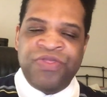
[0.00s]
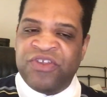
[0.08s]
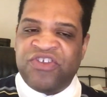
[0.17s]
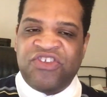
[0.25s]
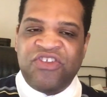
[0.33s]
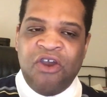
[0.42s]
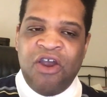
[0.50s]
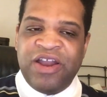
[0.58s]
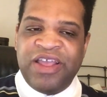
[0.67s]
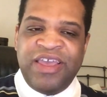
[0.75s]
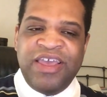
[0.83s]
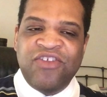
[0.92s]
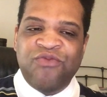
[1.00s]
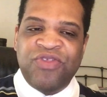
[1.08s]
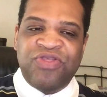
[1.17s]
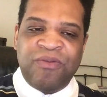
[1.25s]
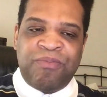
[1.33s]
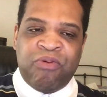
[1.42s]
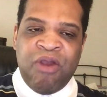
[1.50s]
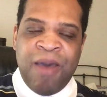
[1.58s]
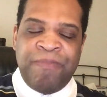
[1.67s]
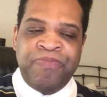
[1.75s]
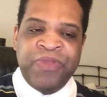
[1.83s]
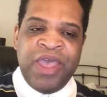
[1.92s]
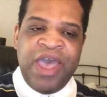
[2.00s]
the start is with the prep,